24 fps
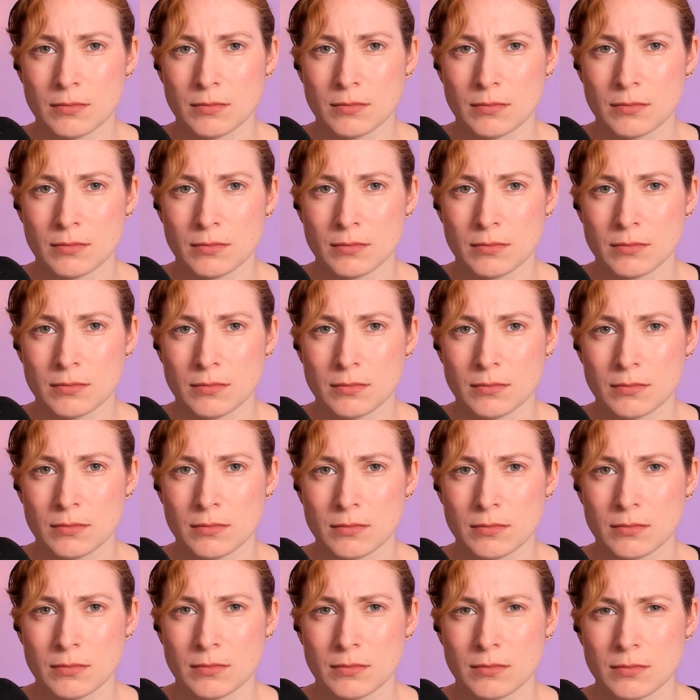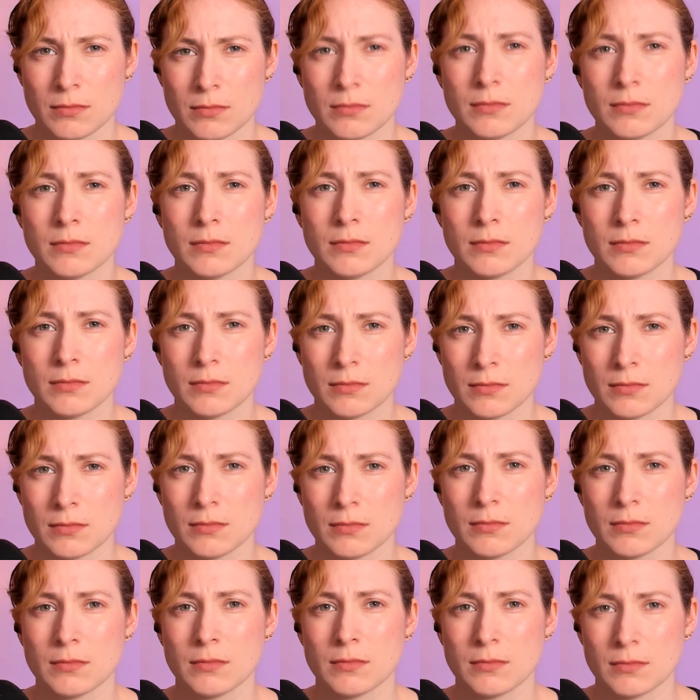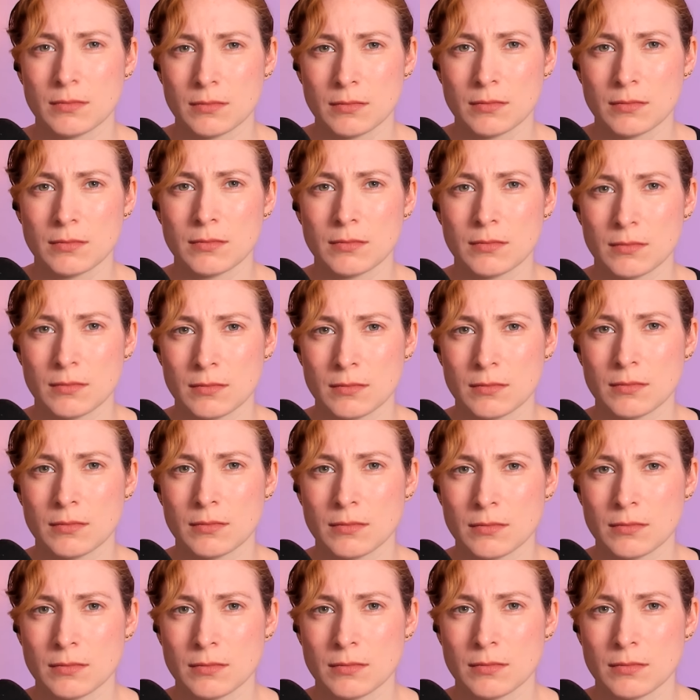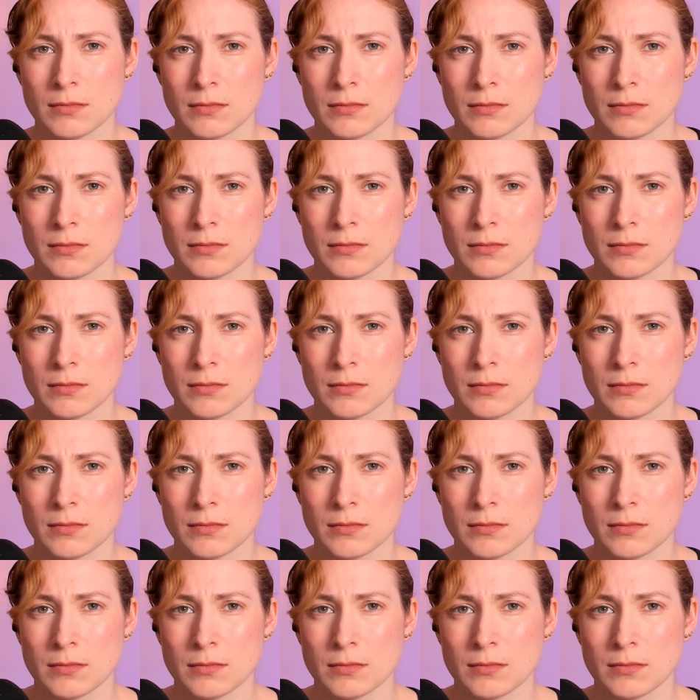The person shown says nothing.